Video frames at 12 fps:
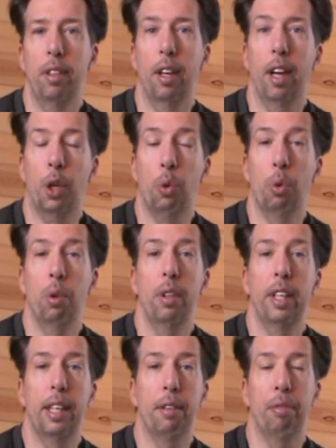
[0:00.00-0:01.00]
a, a
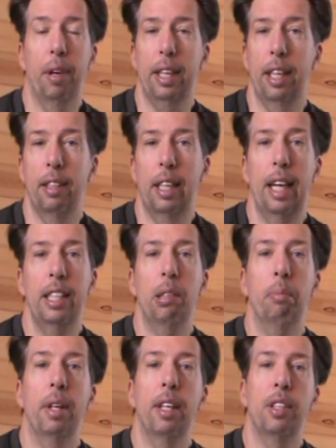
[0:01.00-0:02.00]
grueling frickin'
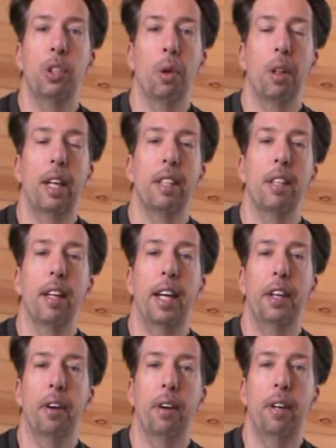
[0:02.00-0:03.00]
90 minutes or less
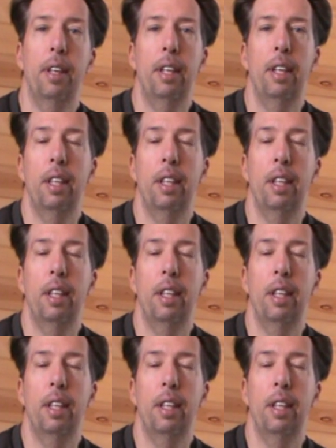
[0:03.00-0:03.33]
later.